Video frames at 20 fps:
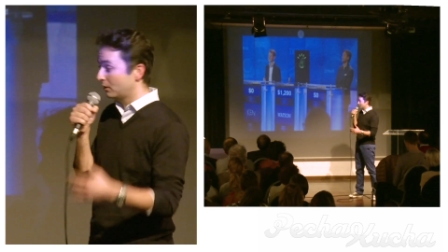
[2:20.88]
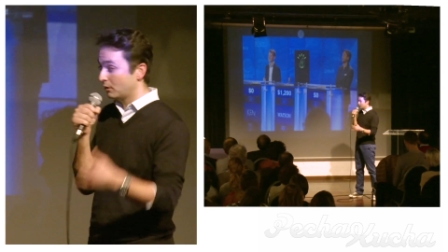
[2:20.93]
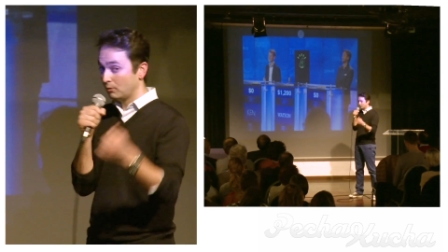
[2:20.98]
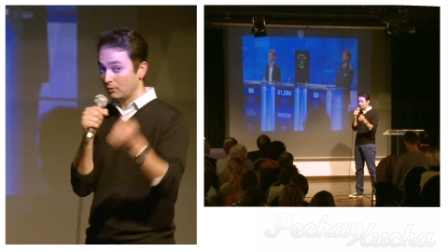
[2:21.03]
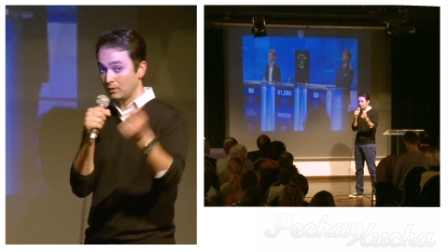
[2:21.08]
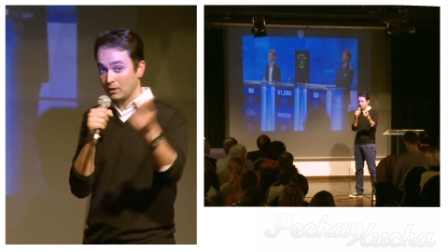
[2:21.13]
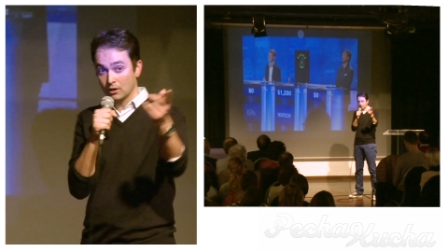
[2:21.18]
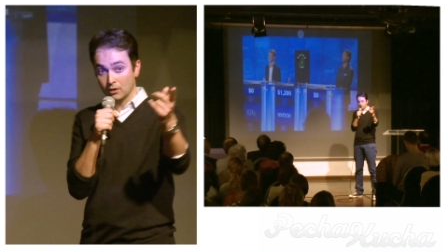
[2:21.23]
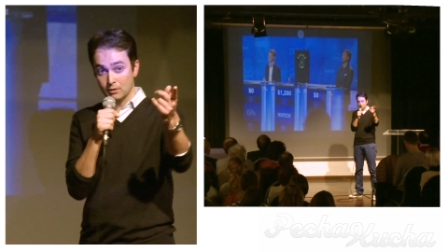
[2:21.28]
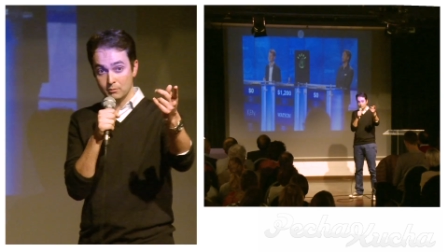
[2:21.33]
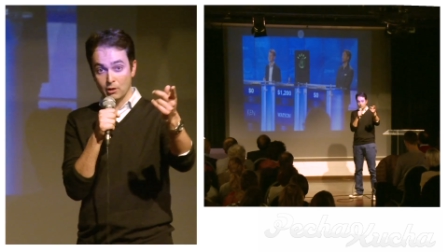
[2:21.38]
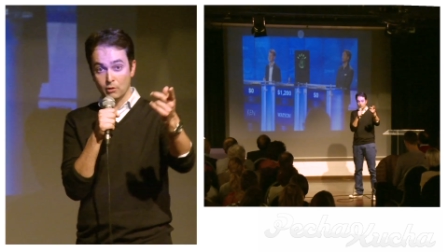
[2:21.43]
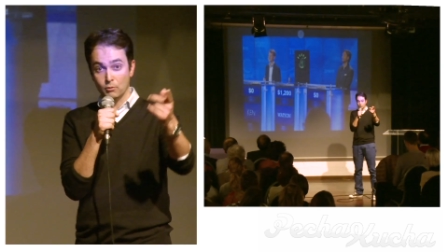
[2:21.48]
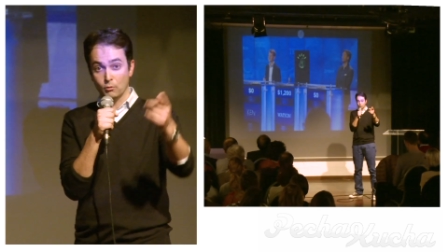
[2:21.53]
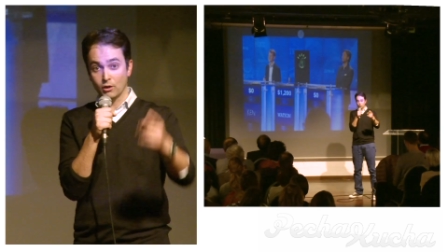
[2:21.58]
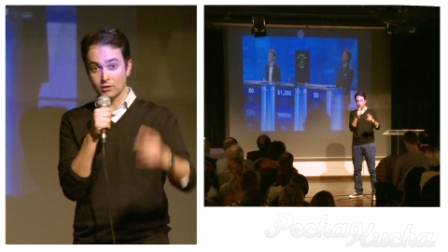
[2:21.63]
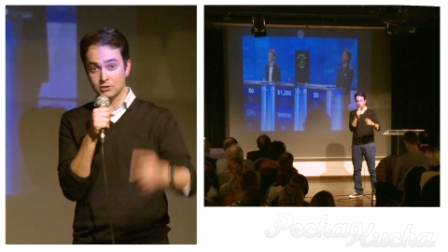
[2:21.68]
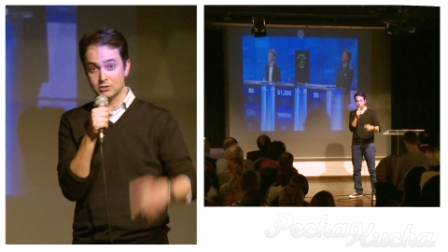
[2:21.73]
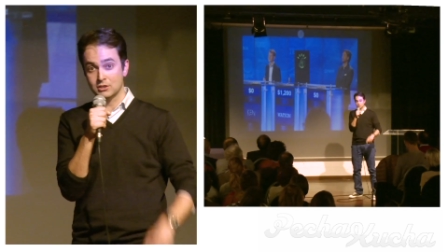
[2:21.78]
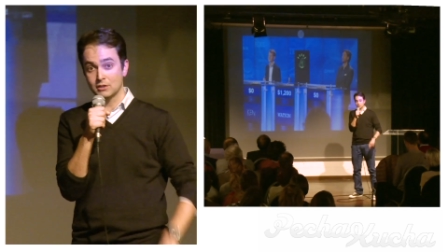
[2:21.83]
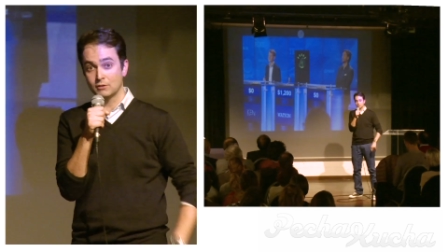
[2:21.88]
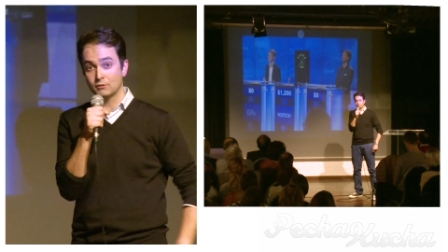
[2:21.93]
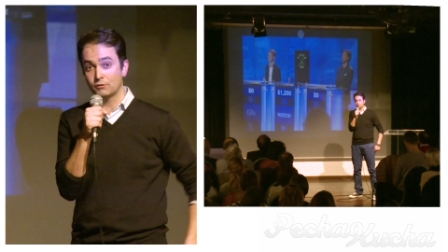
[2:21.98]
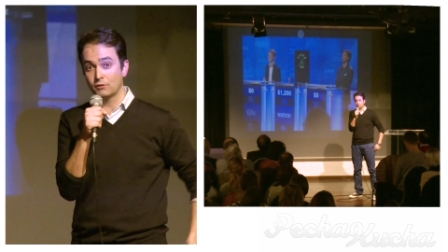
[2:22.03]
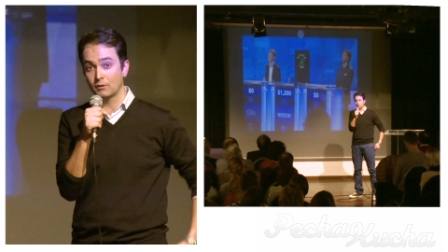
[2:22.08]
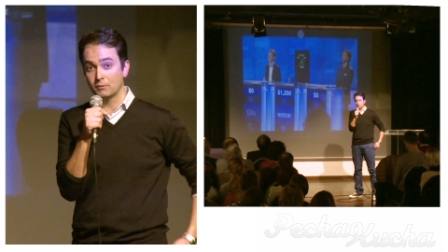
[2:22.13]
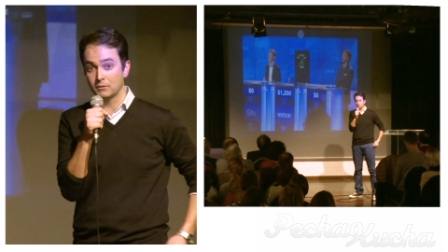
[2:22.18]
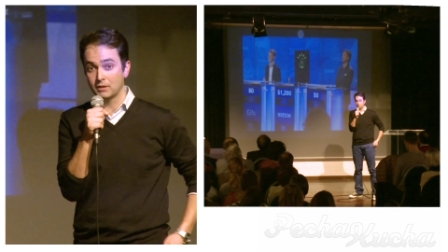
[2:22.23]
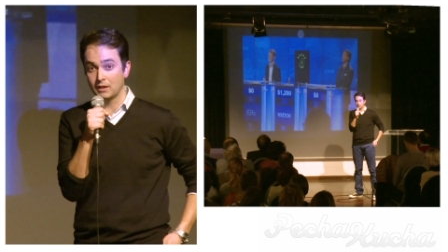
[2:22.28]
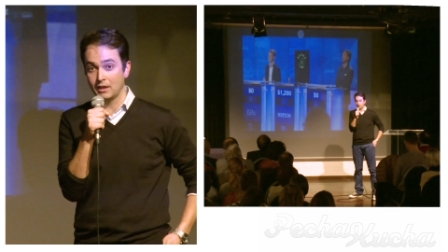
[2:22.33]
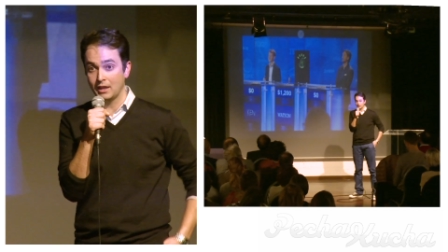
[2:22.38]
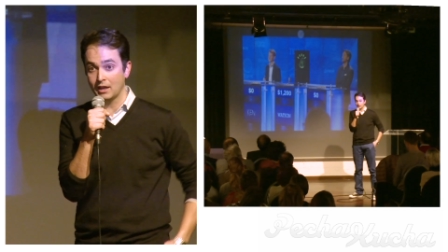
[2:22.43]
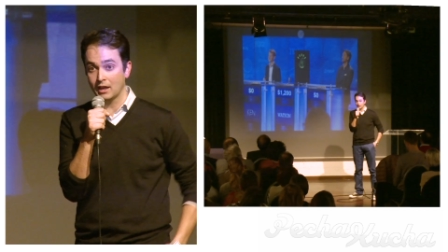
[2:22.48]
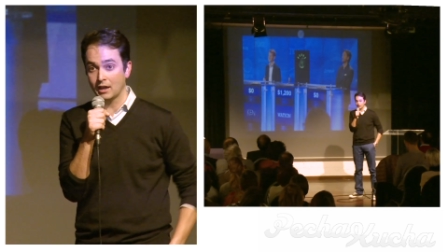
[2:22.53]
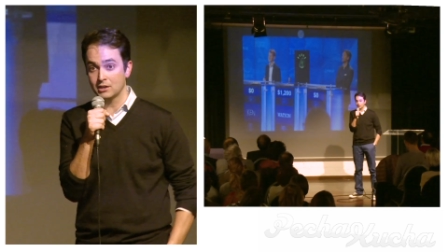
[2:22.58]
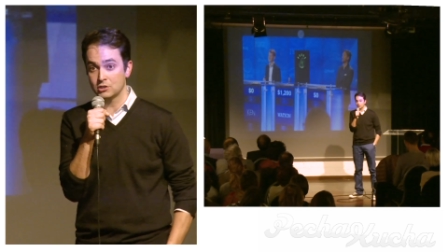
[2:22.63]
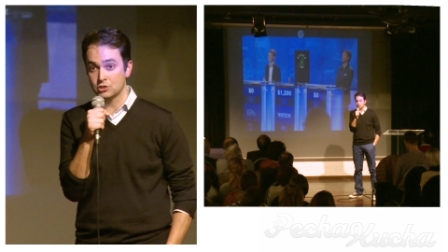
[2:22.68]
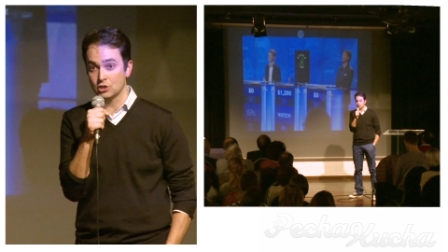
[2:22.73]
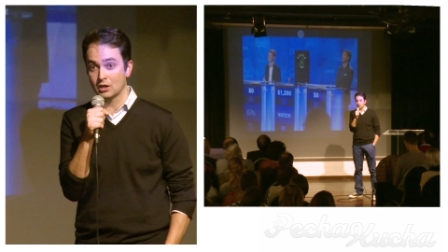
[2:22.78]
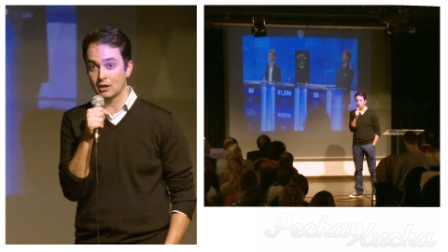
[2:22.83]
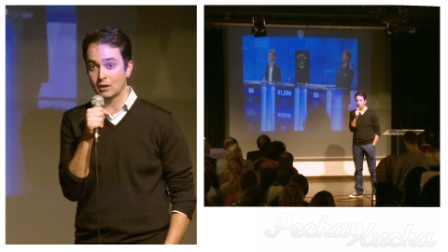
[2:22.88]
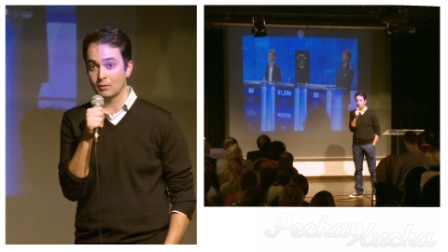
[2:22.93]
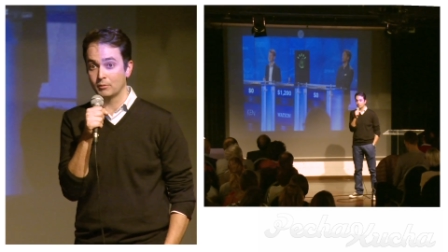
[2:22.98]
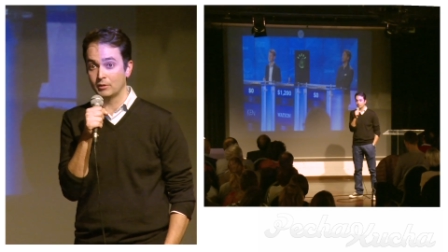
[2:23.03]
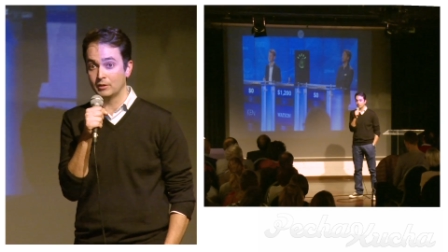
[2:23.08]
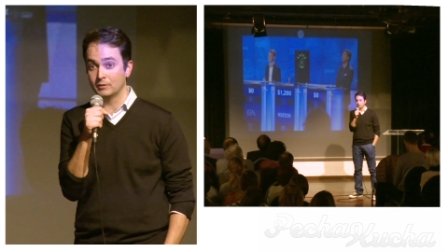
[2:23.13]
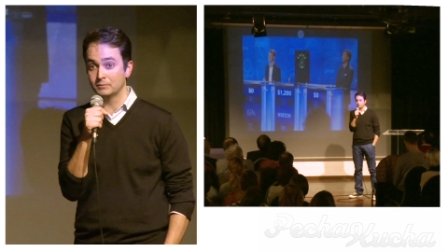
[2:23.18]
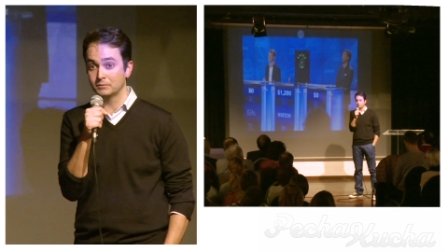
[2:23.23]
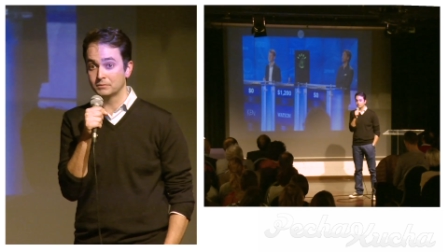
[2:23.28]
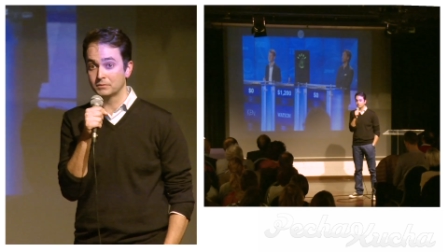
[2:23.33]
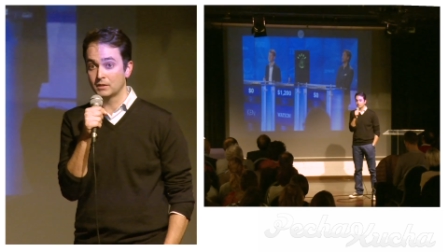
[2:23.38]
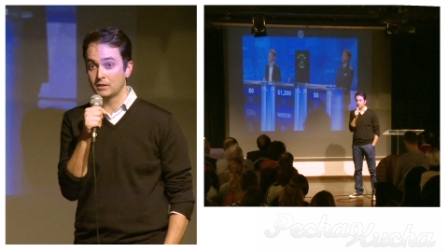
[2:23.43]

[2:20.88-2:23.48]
We heard about Watson from the A I gentleman.